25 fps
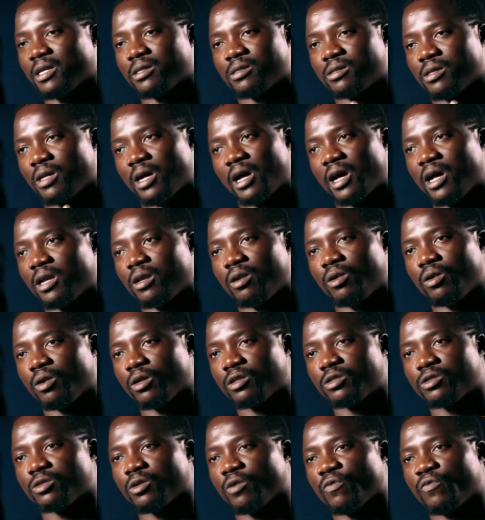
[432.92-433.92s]
has had
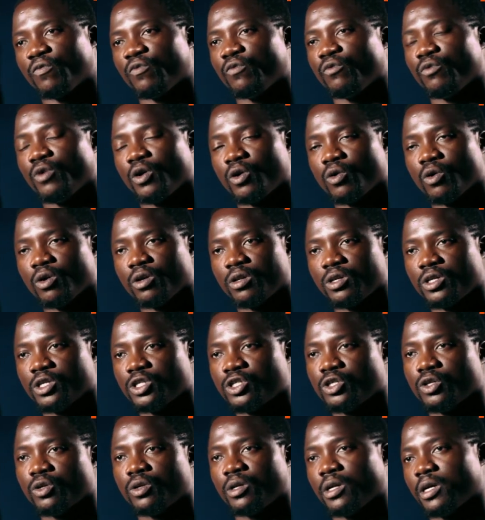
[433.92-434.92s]
lots of
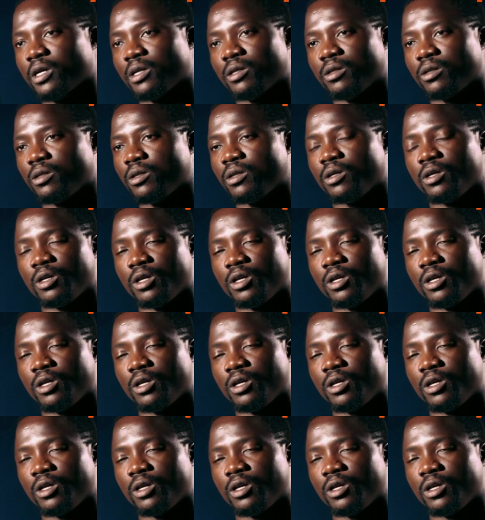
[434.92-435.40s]
recognition and,